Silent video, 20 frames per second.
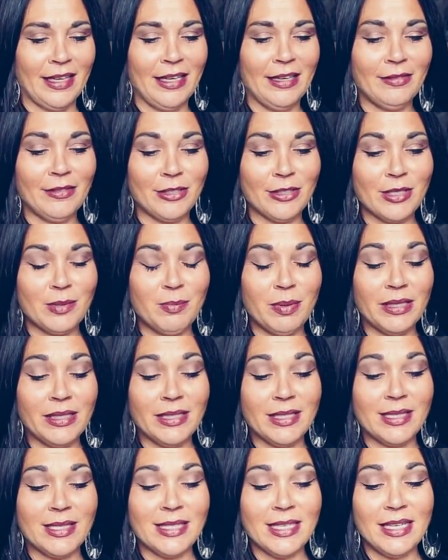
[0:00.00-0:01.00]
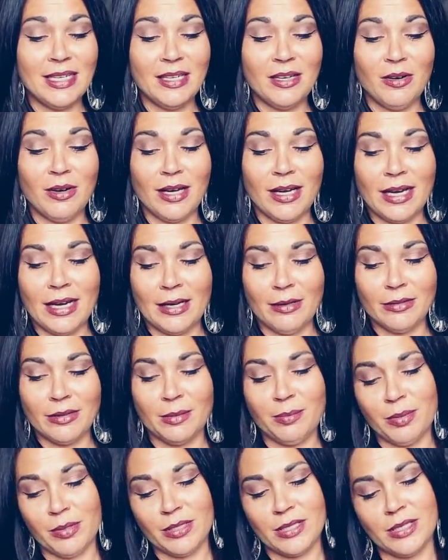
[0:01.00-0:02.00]
If there's been deceit going on with
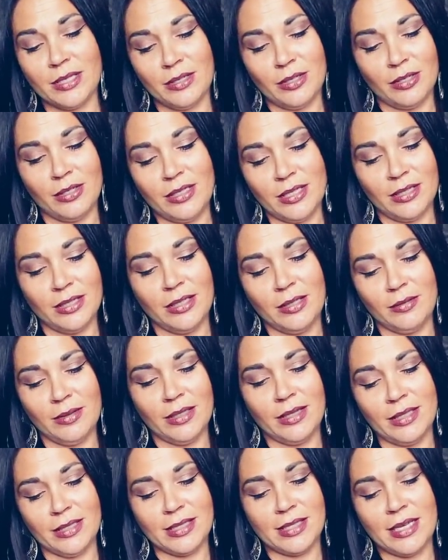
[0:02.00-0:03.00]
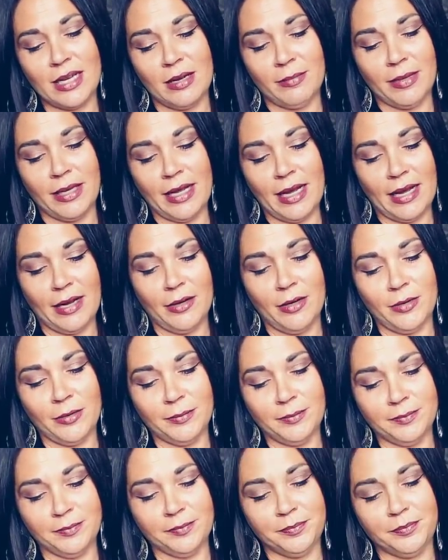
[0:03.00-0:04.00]
the person you're dealing with, it's coming
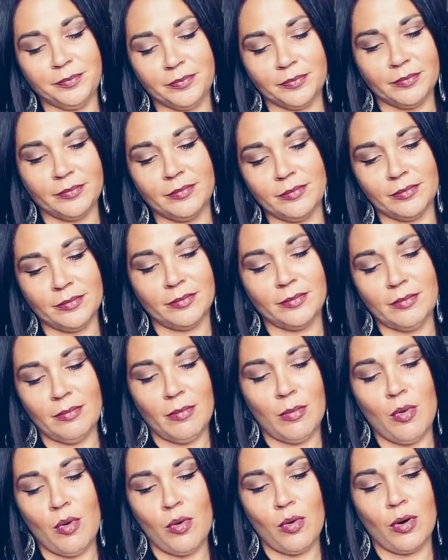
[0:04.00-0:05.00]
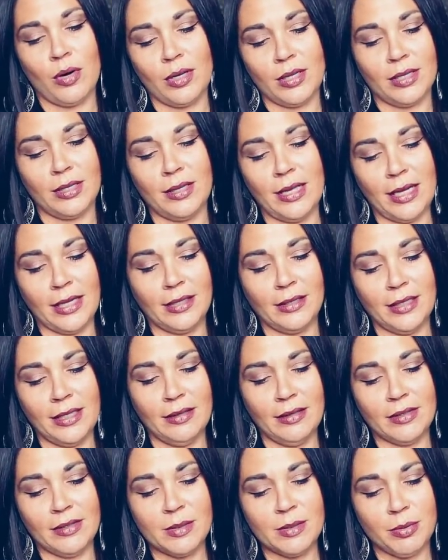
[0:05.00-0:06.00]
out. More than likely,
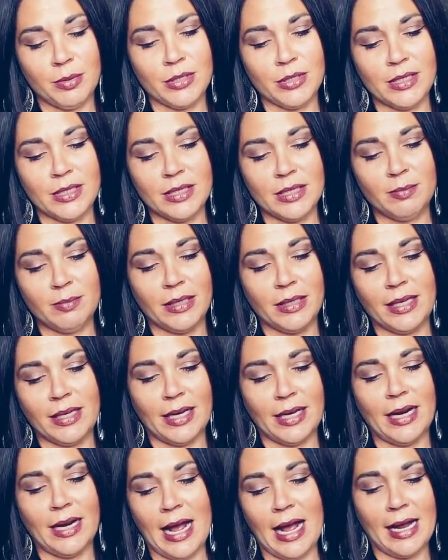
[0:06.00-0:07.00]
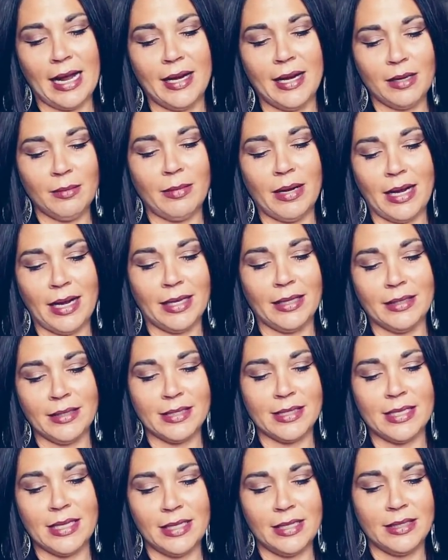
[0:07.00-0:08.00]
if this person's been kind of hiding behind the
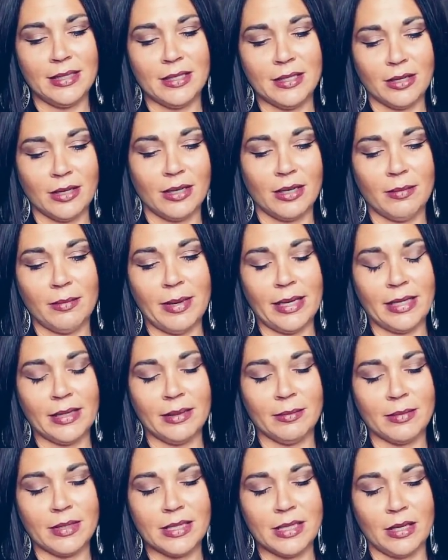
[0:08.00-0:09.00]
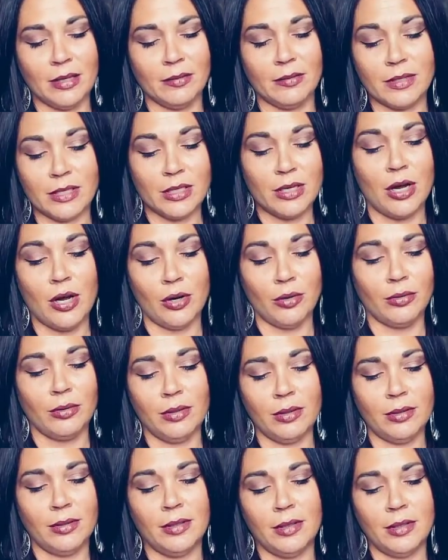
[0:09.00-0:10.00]
scenes, they're going to make themselves known
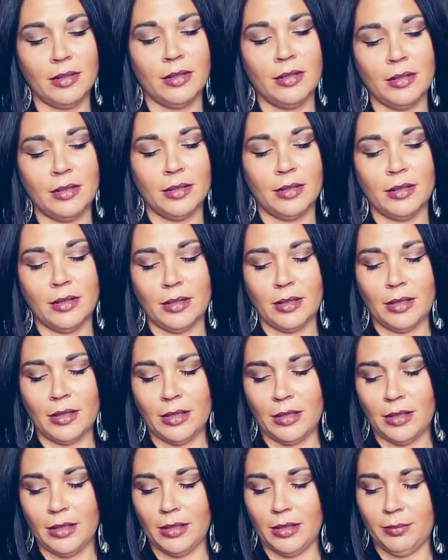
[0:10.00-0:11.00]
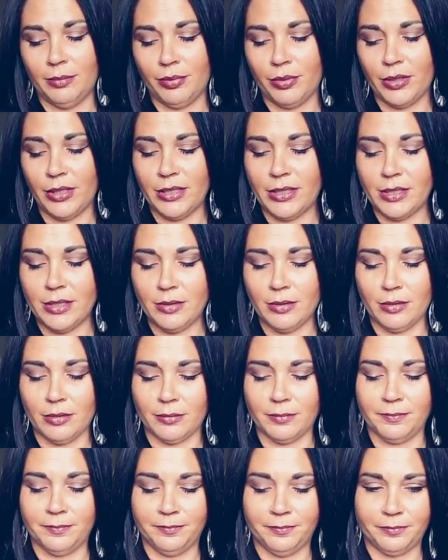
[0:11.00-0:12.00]
uh, pretty soon.